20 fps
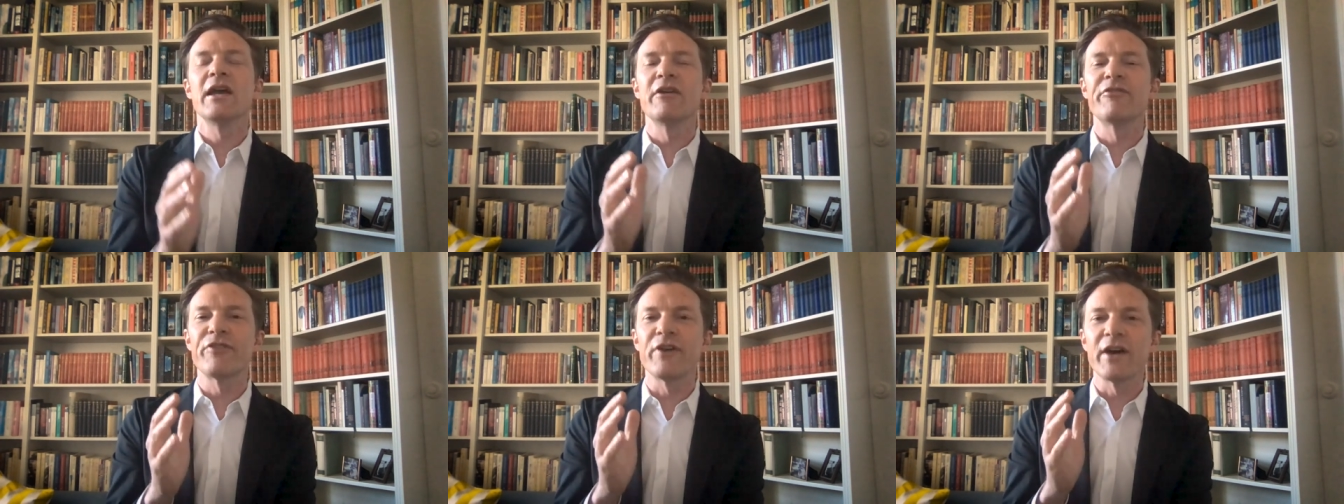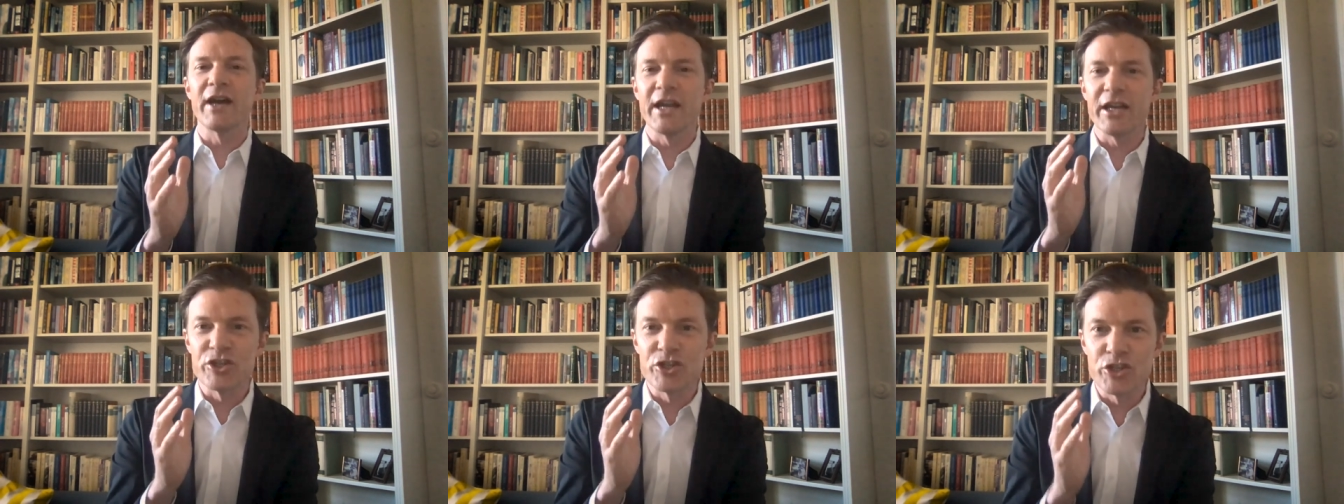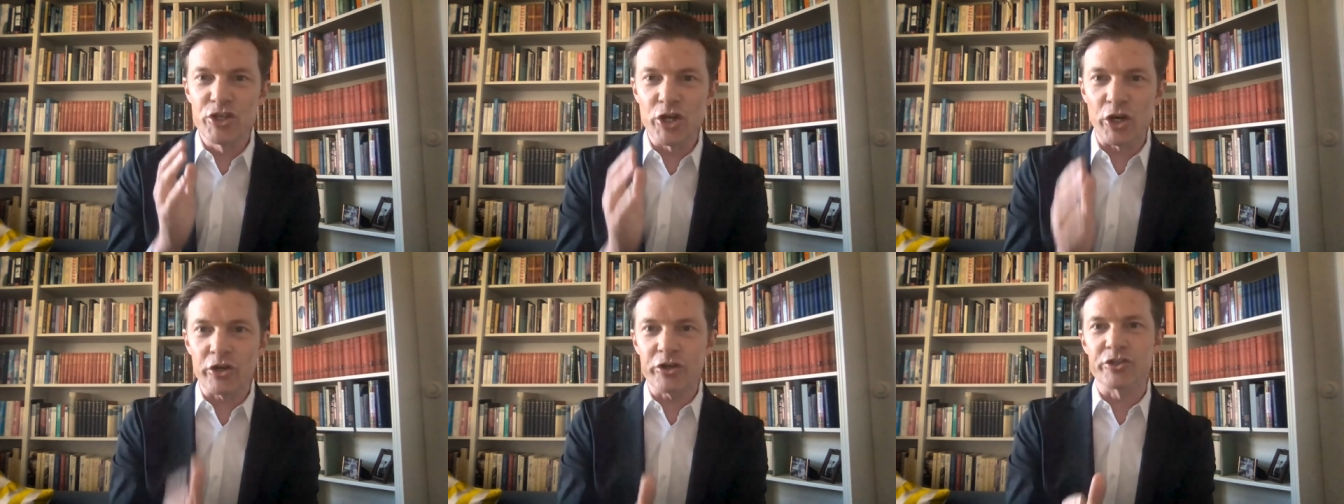if
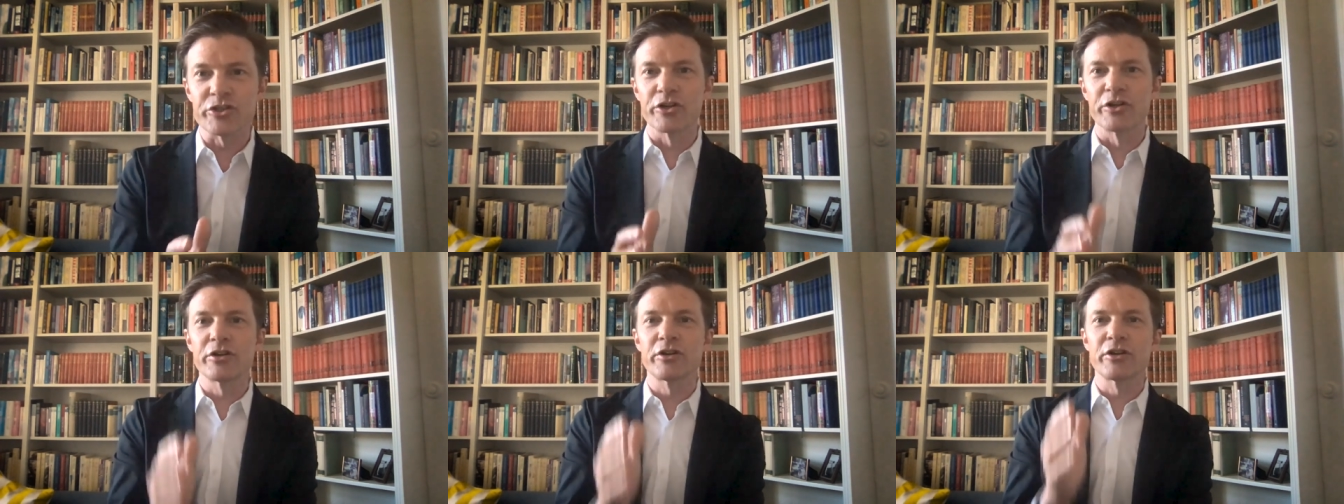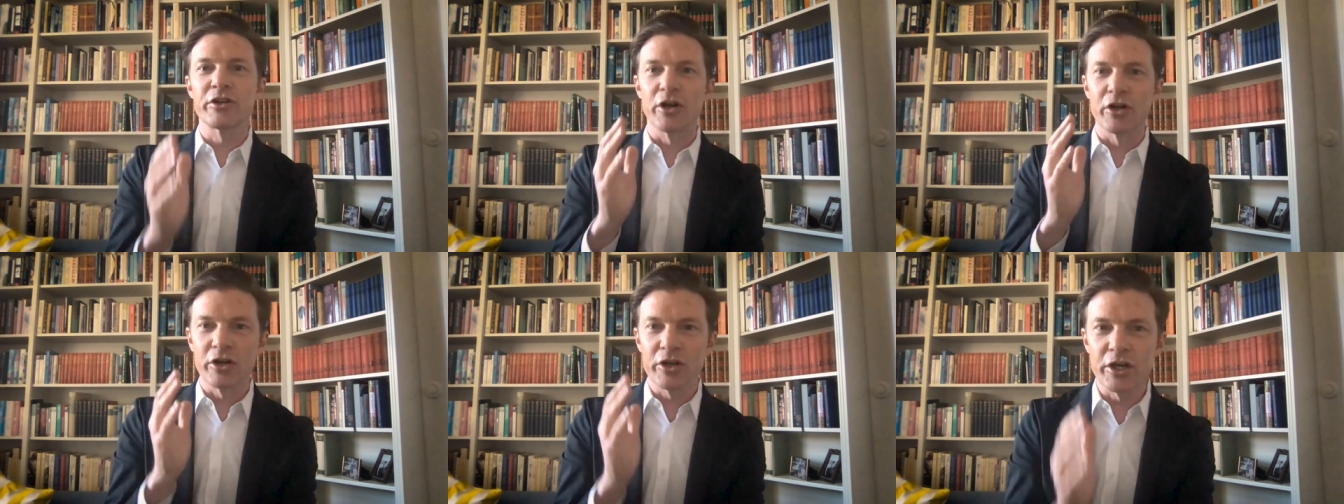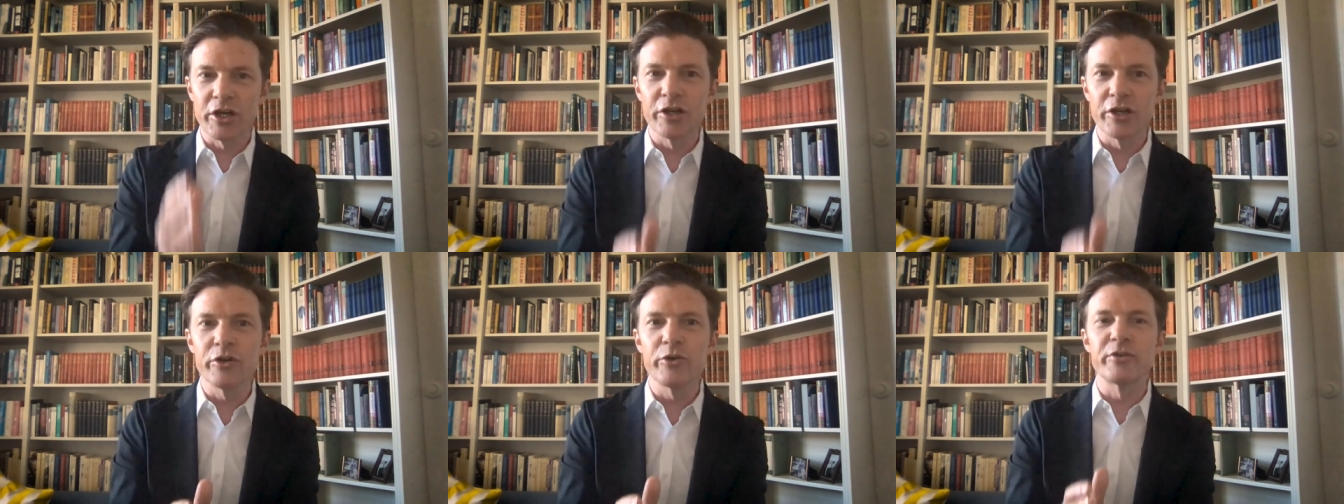a doctor
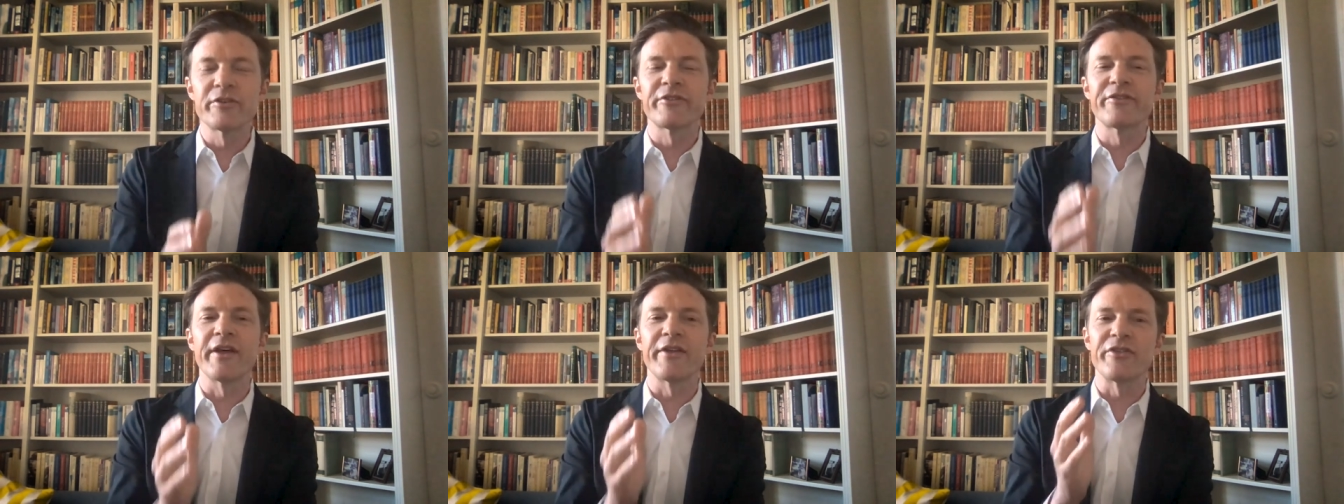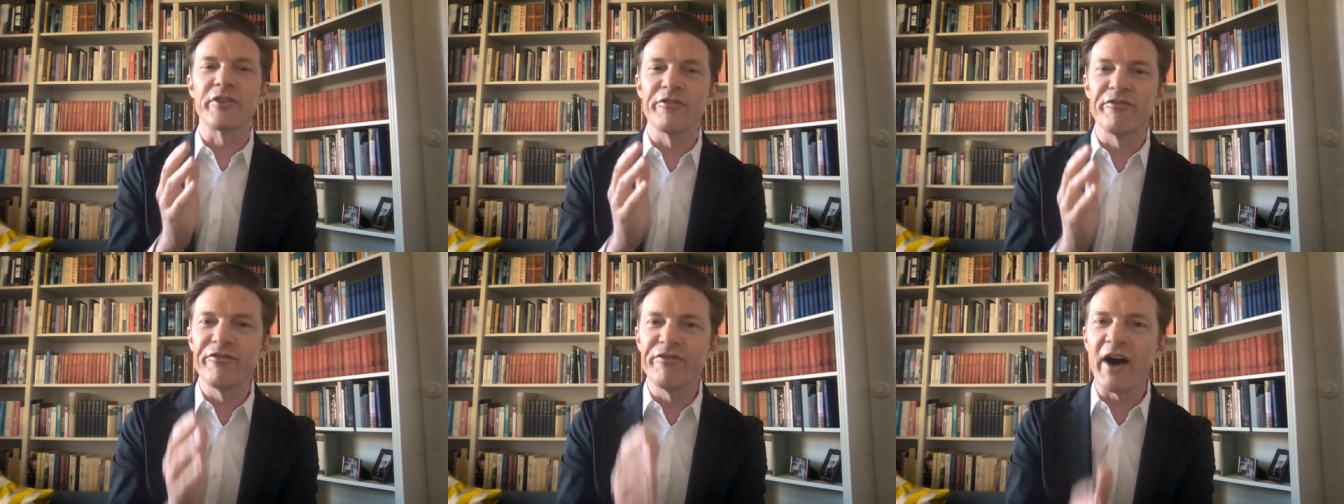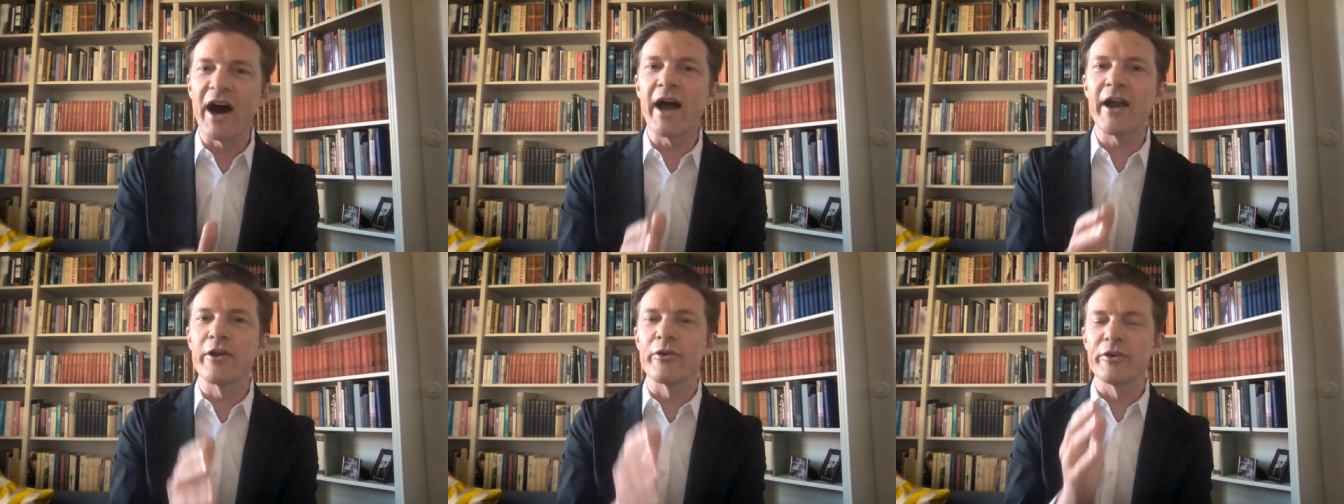concludes that the
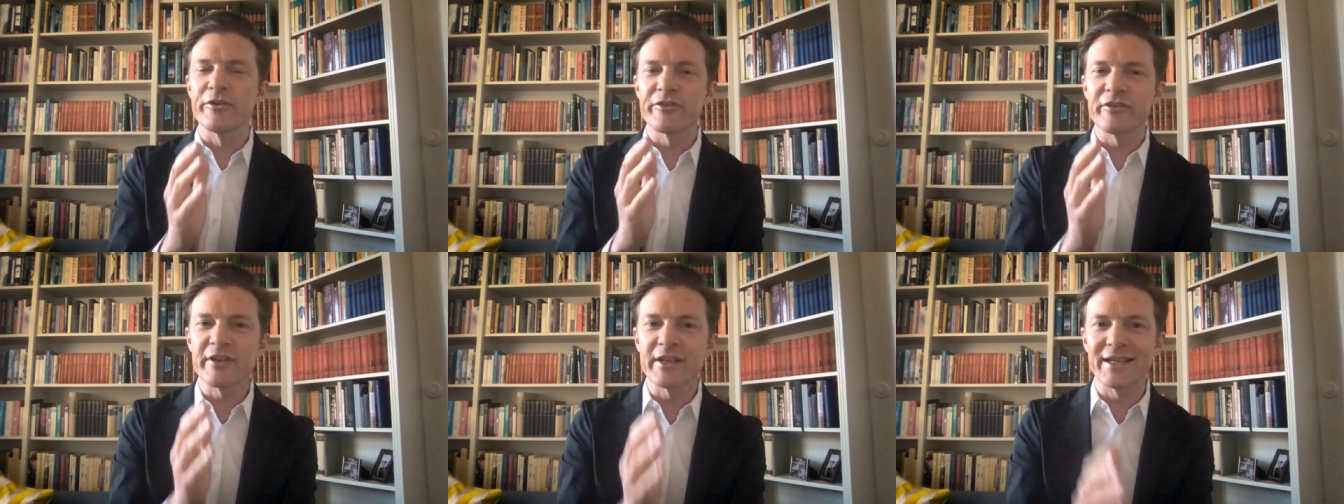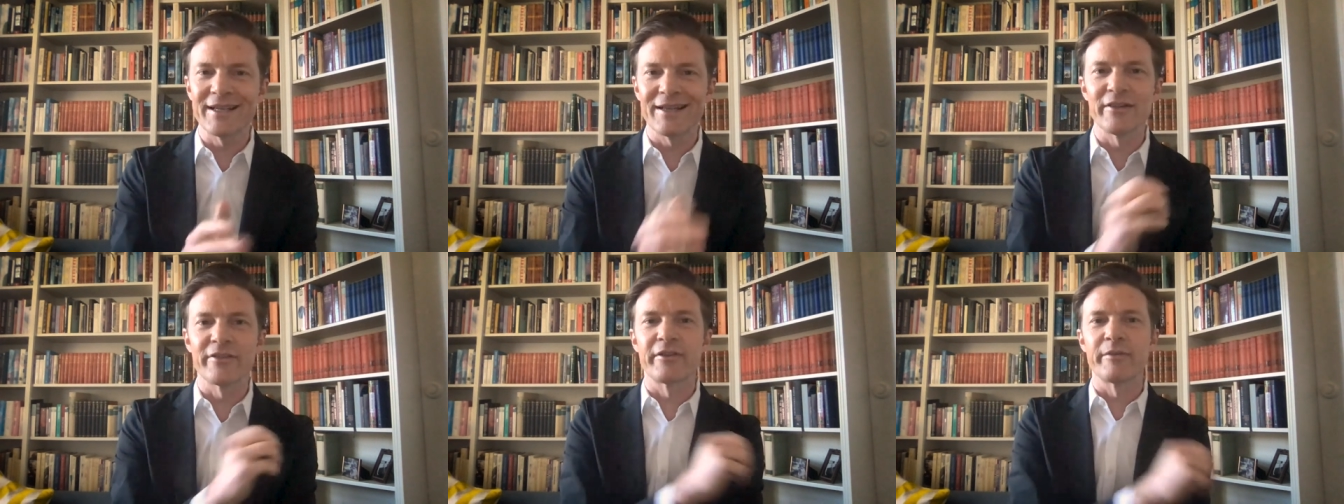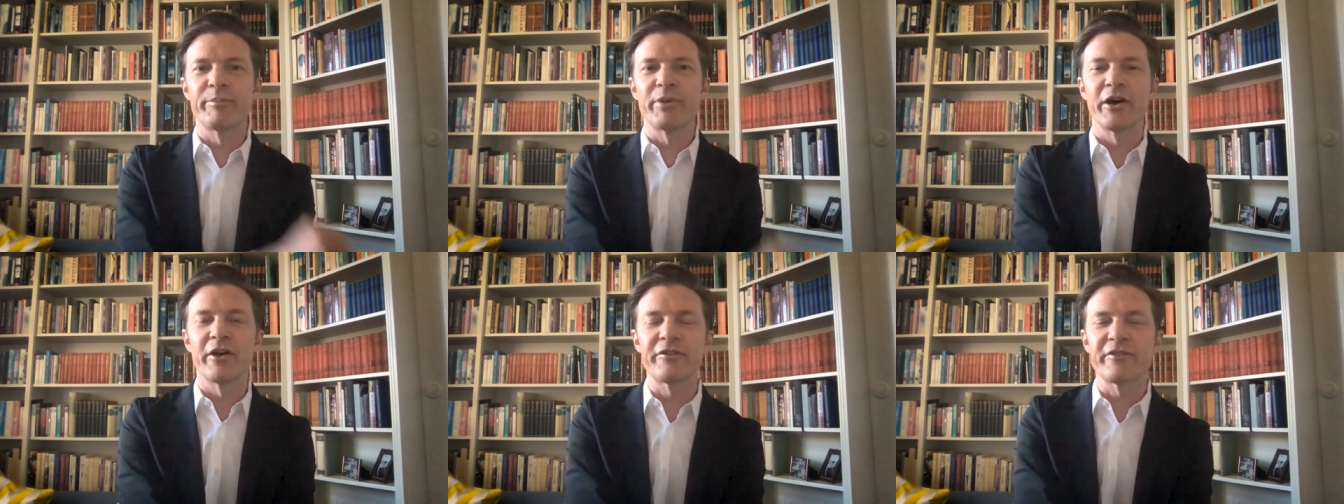virus
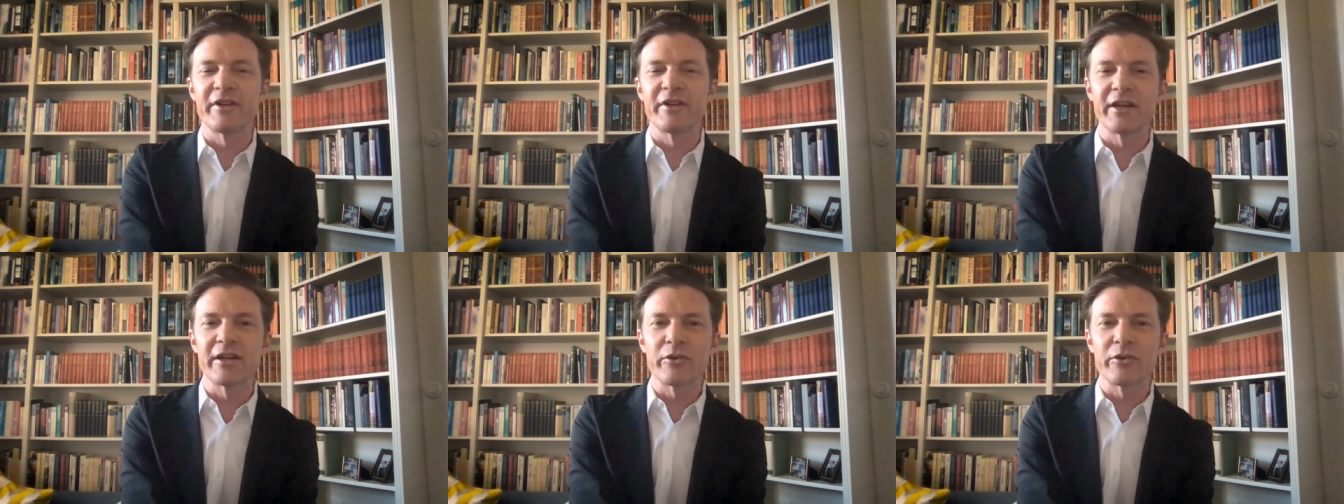killed the person